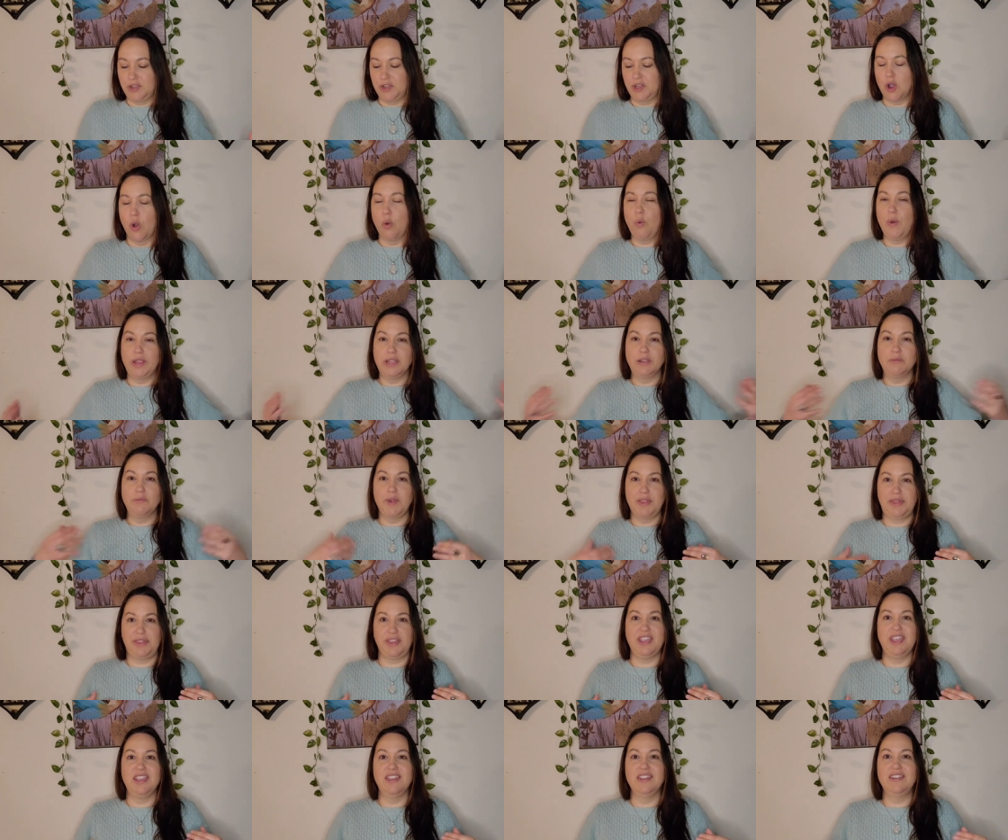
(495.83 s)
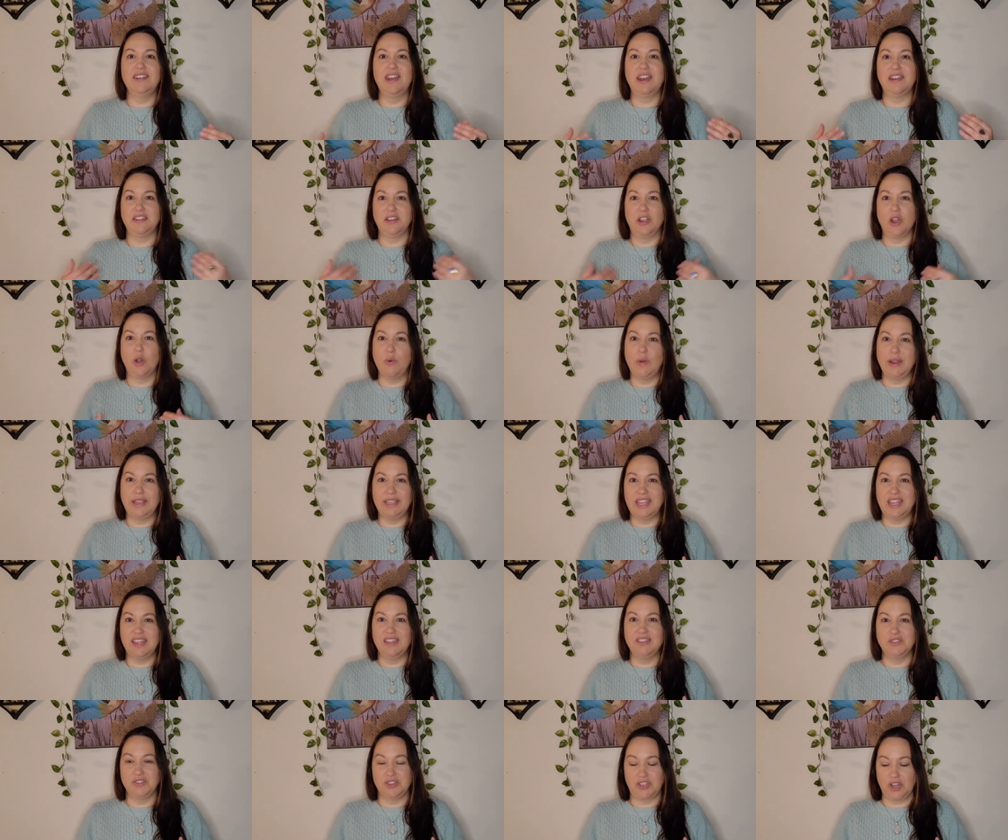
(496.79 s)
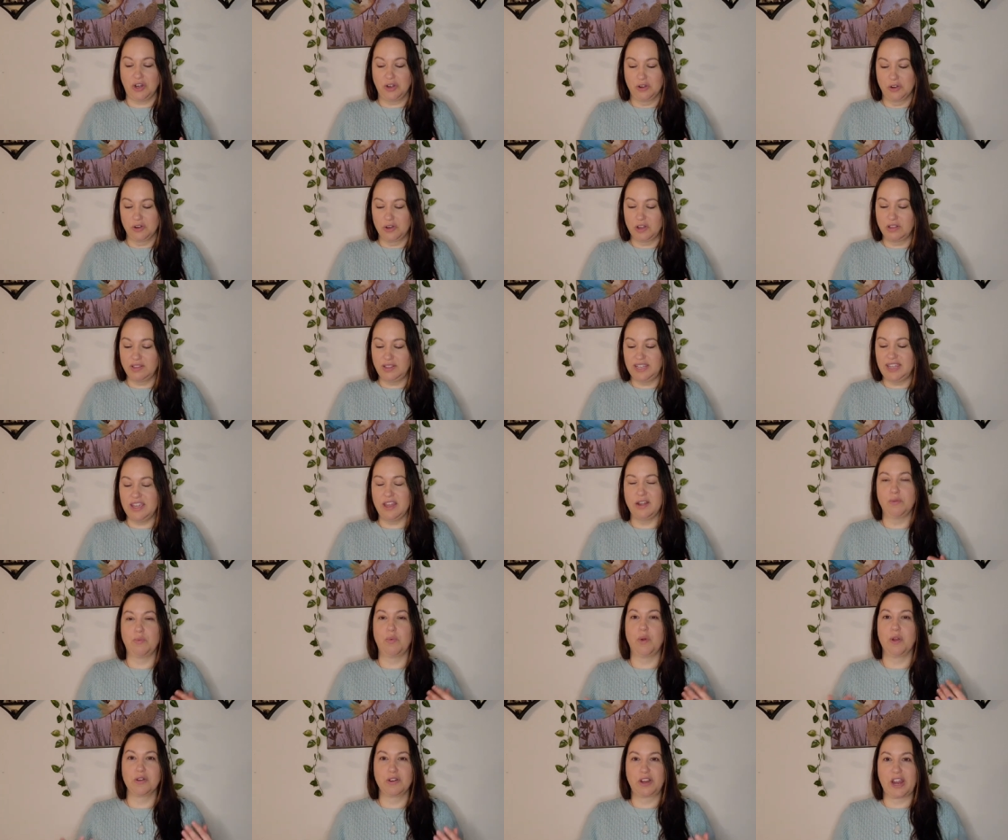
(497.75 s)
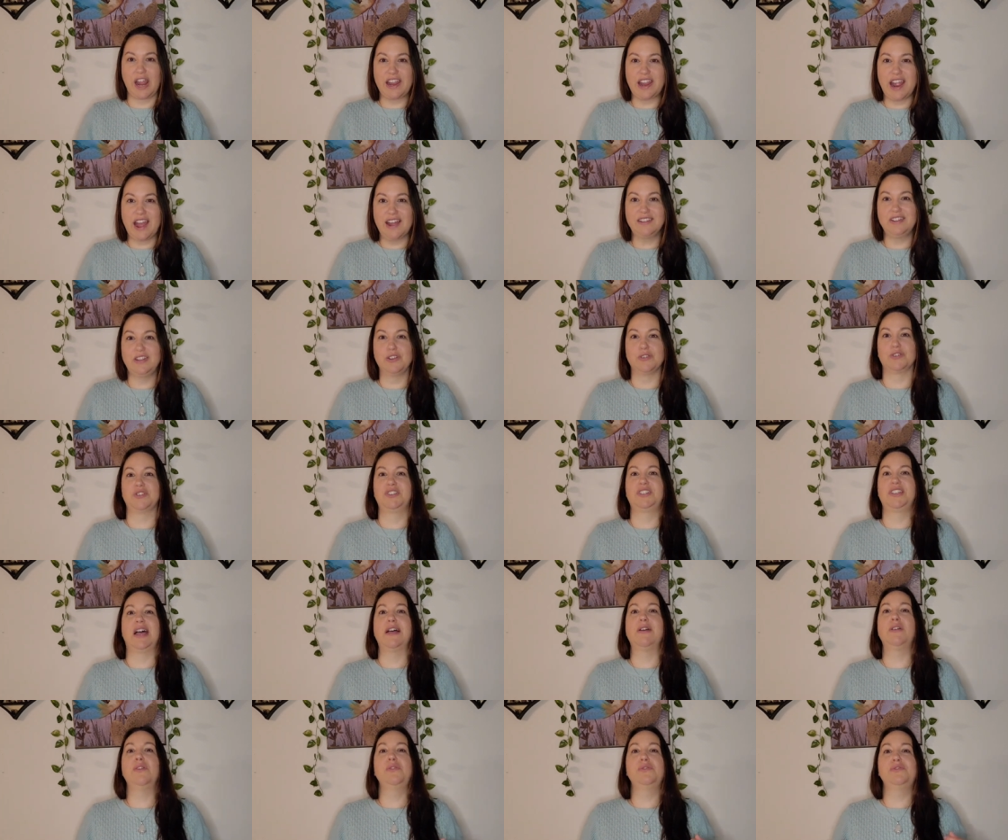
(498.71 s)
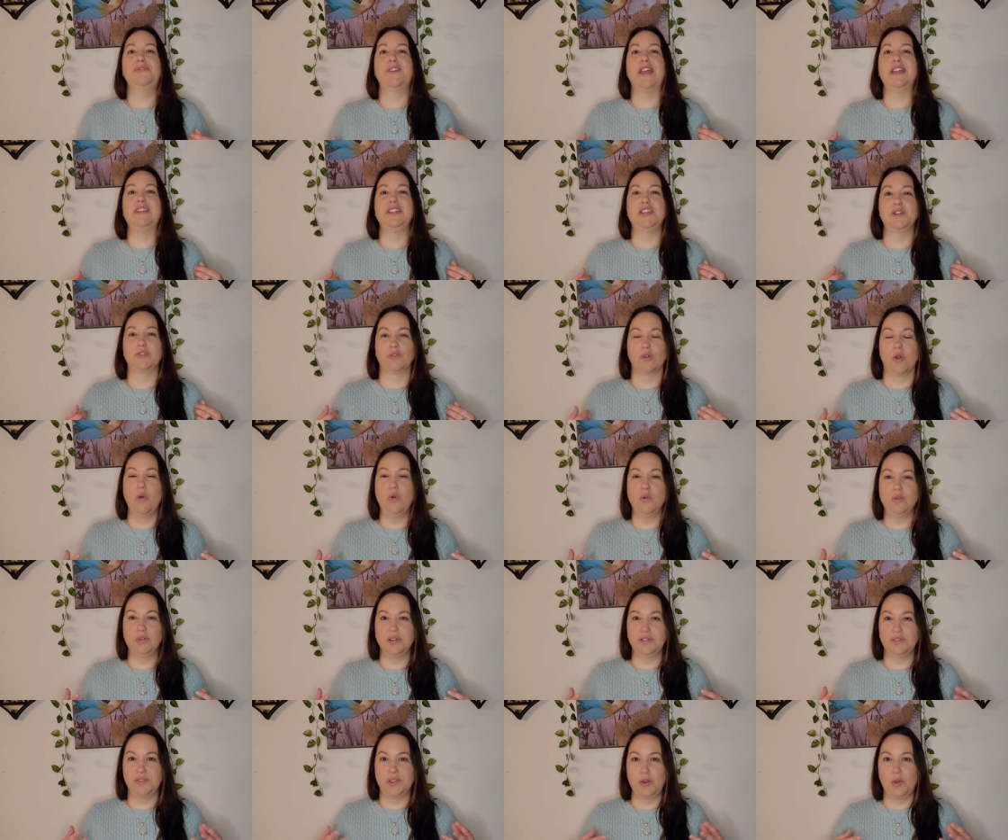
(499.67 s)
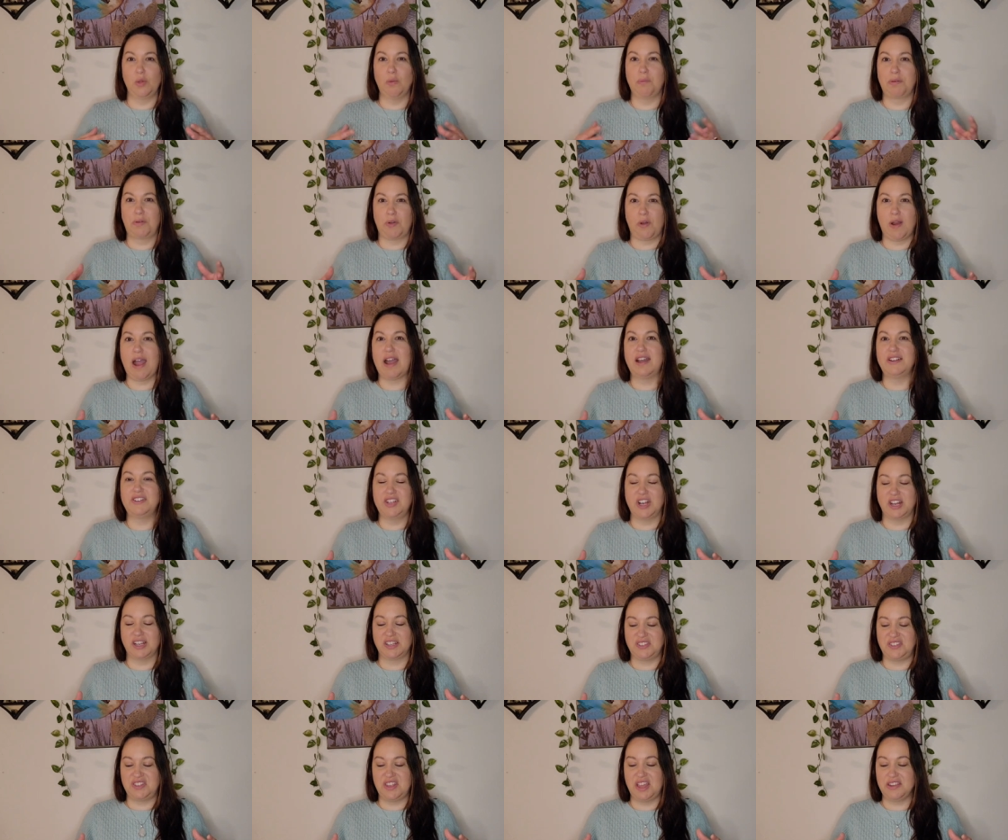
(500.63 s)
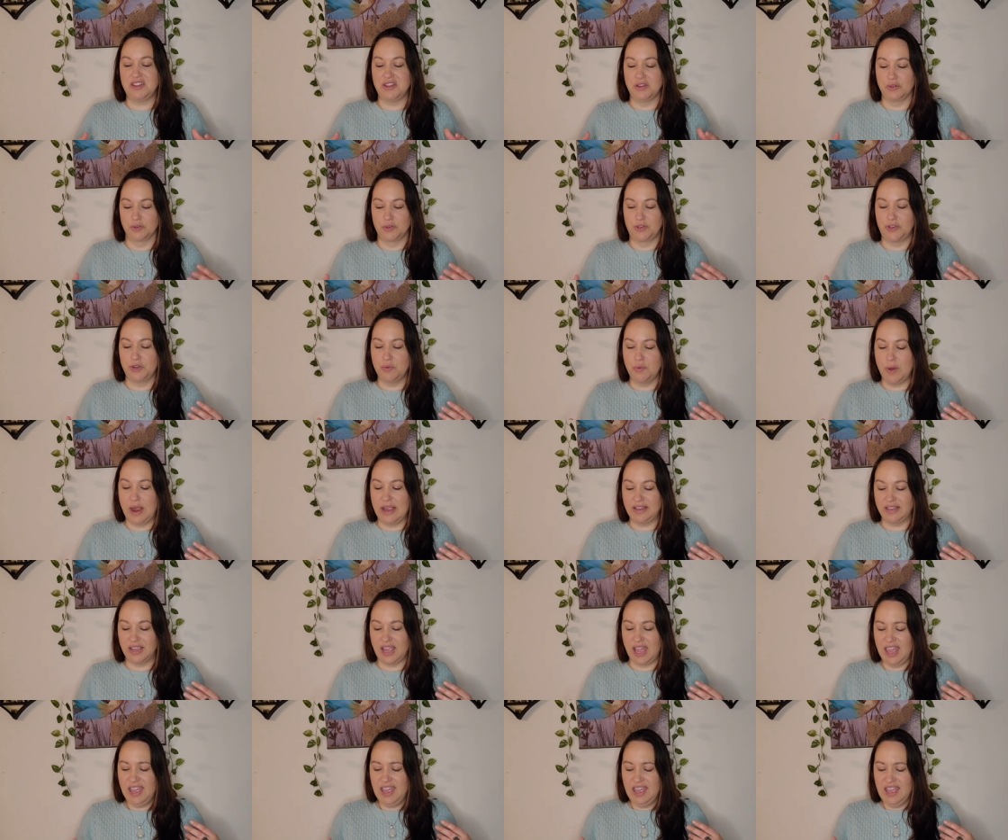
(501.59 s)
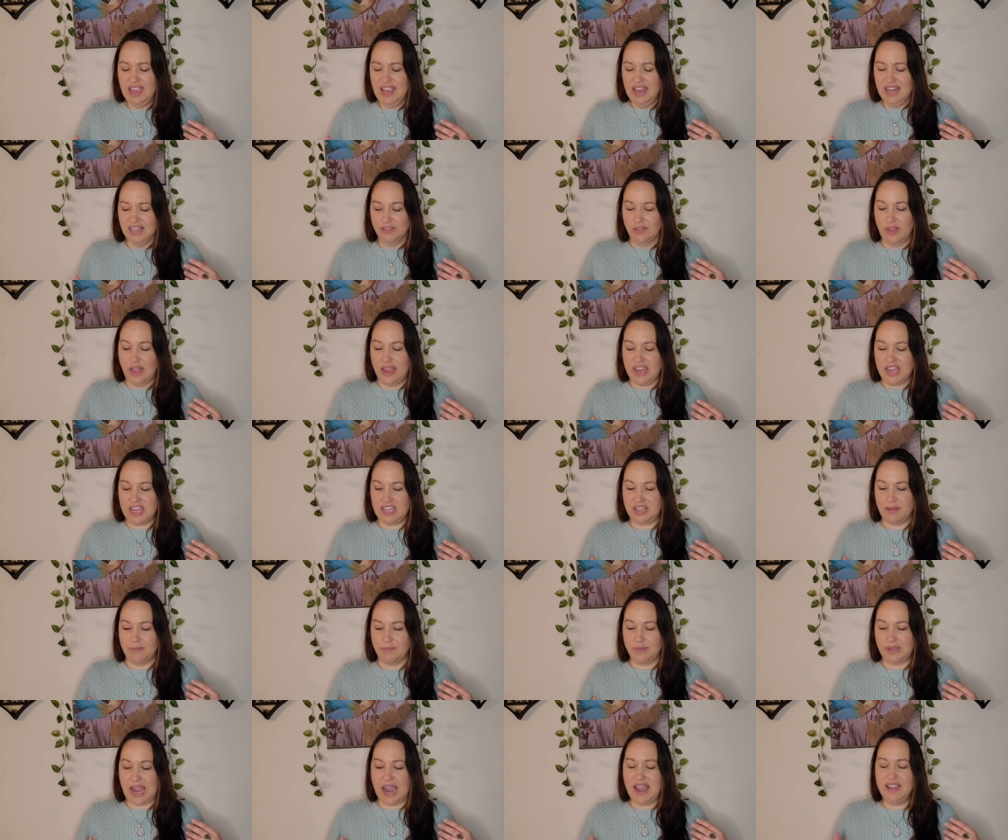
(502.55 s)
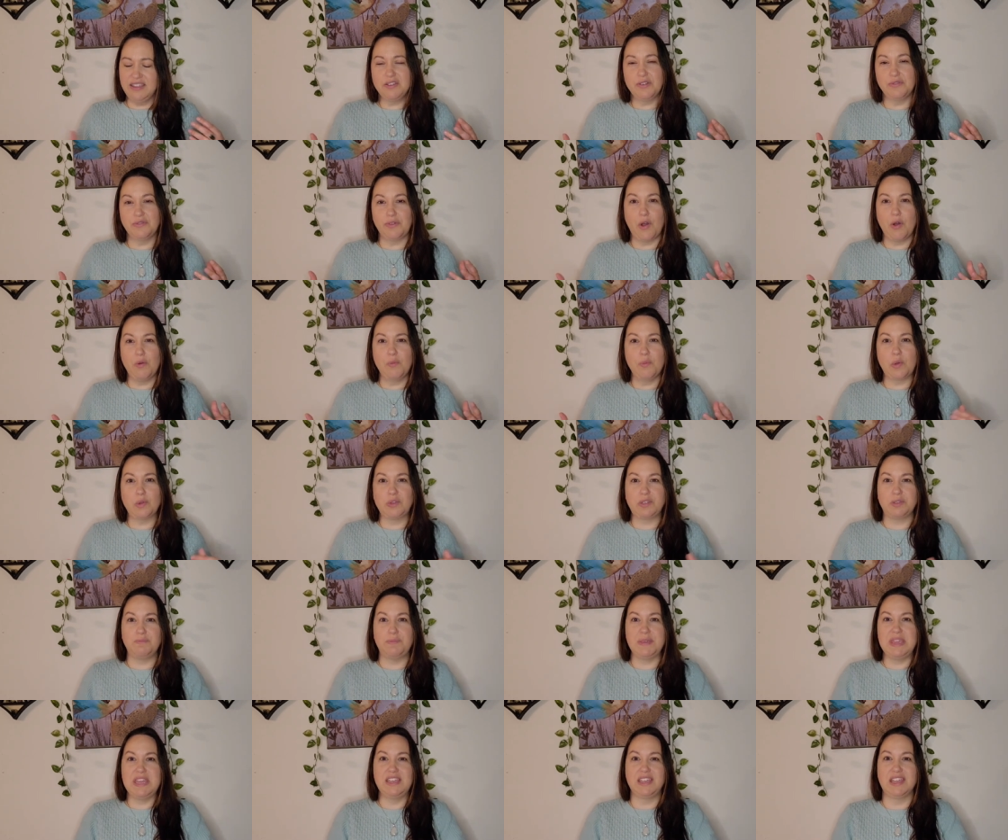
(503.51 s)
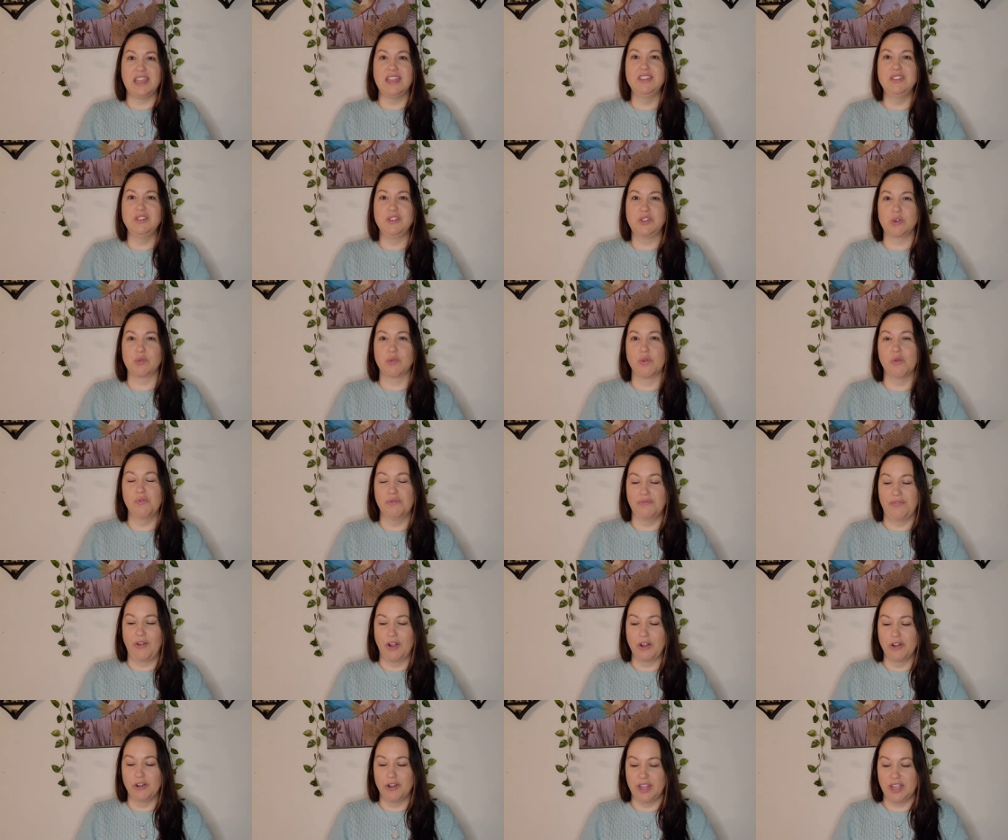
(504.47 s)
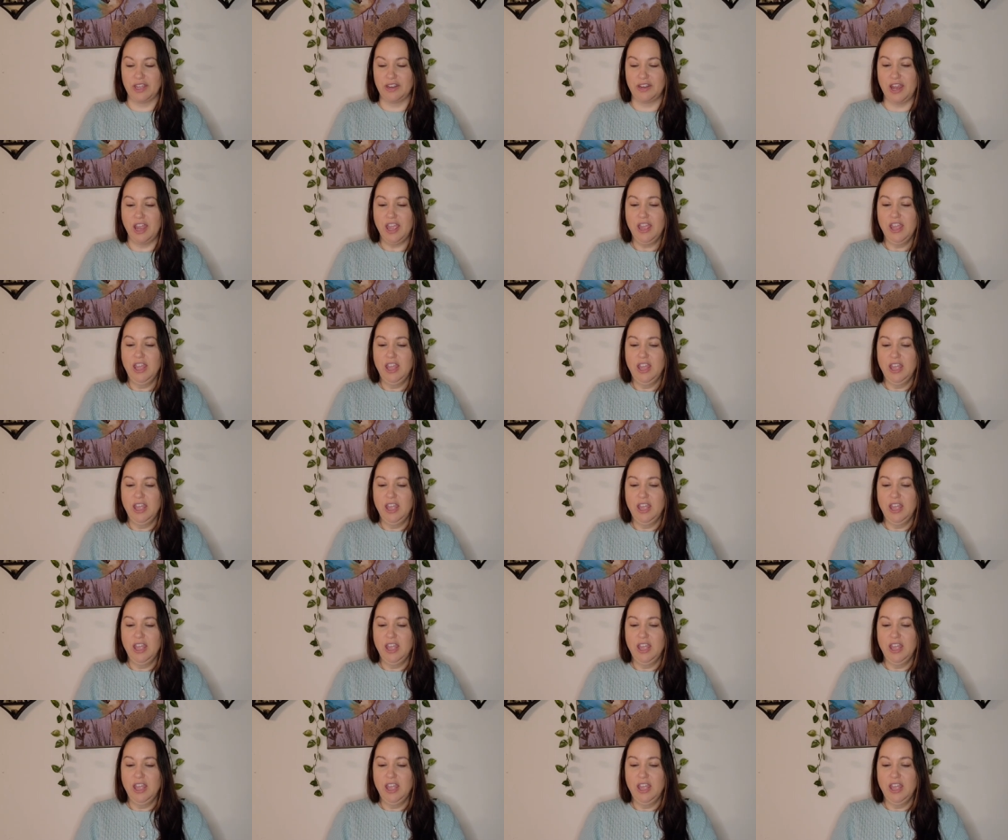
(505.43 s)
going within and going internally and working on yourself and your own little projects that you're doing like kind of almost being introverted